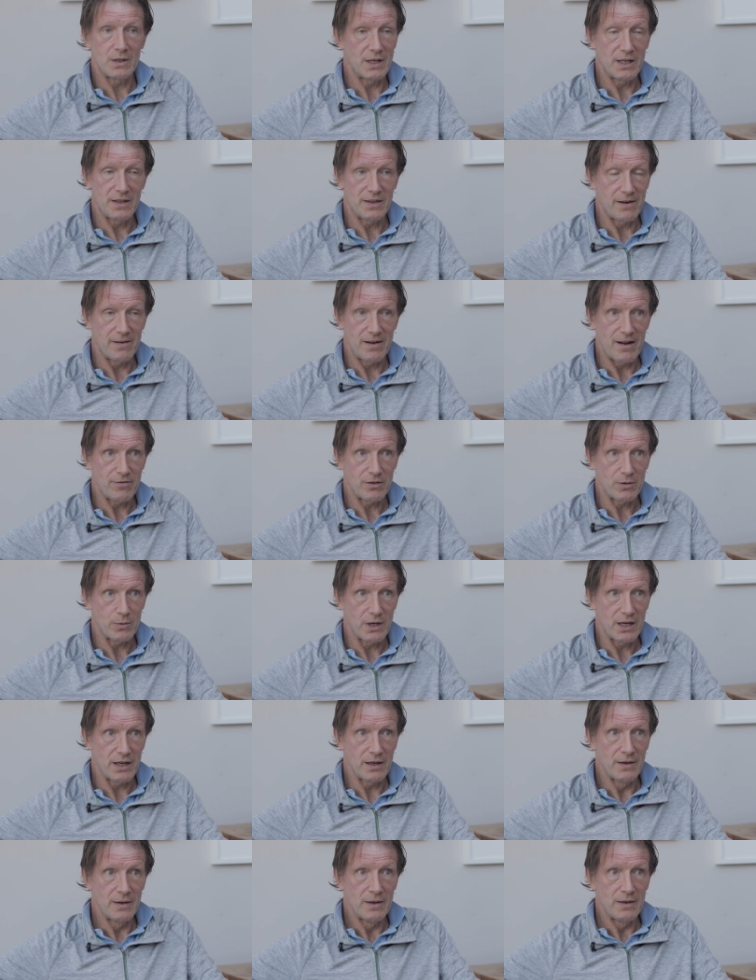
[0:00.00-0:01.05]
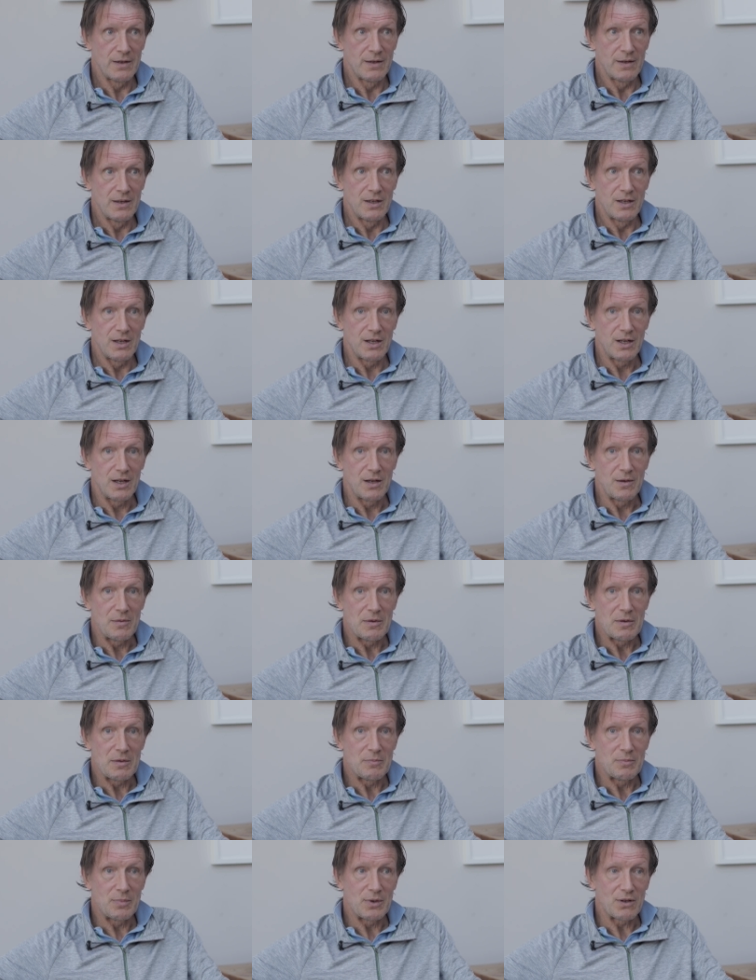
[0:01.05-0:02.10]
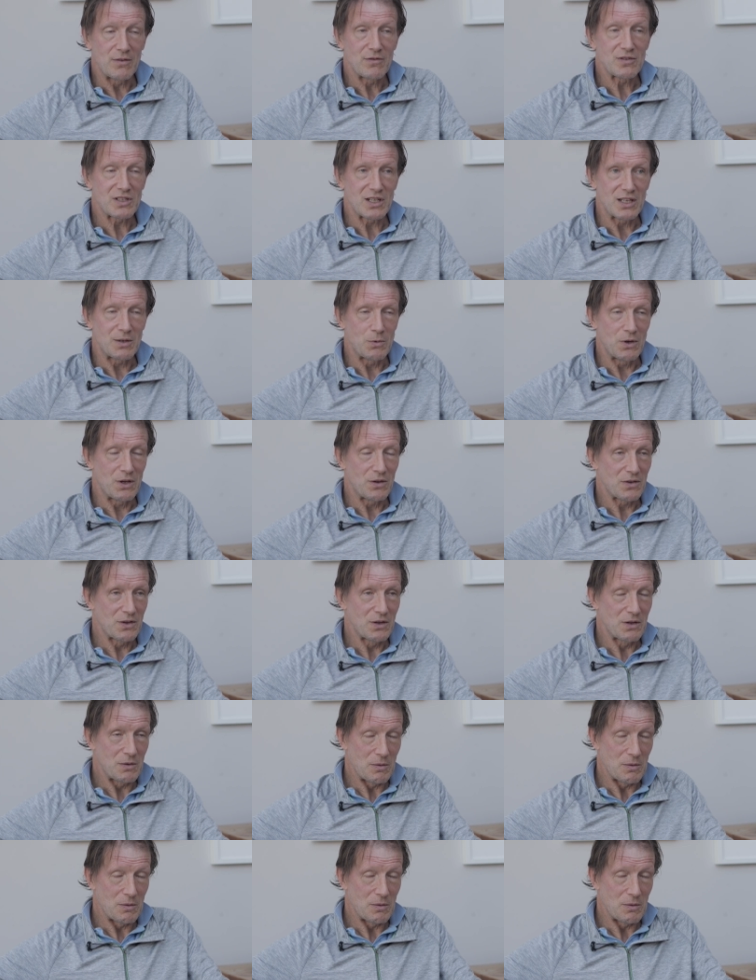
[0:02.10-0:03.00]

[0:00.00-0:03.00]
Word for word: here, there and everywhere. Um, but obviously with,